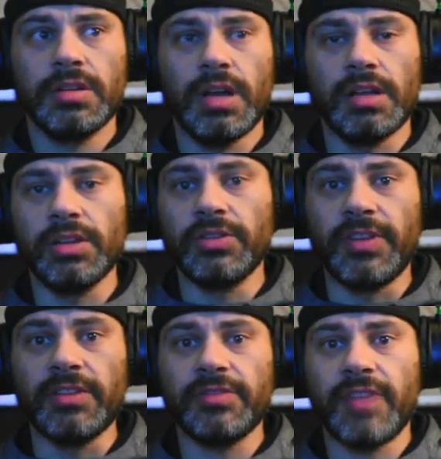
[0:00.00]
A little
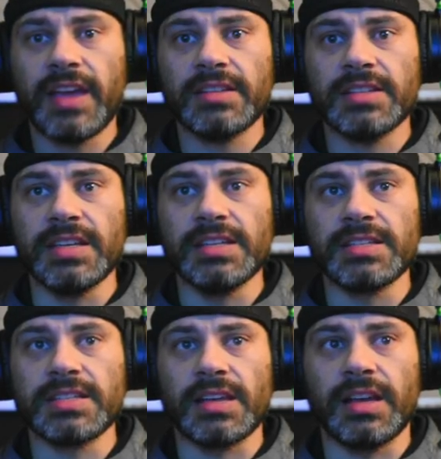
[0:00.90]
fun fact
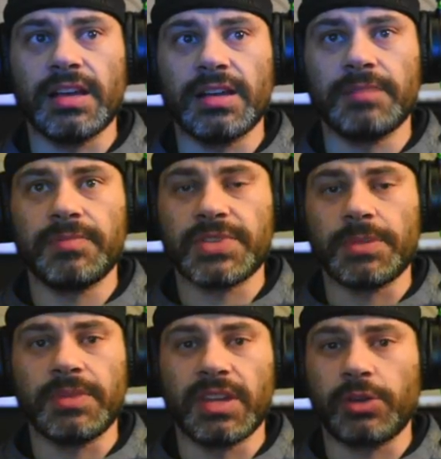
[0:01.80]
is
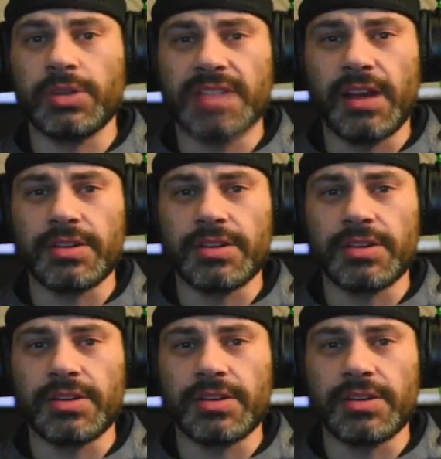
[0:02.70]
something that Chris Harris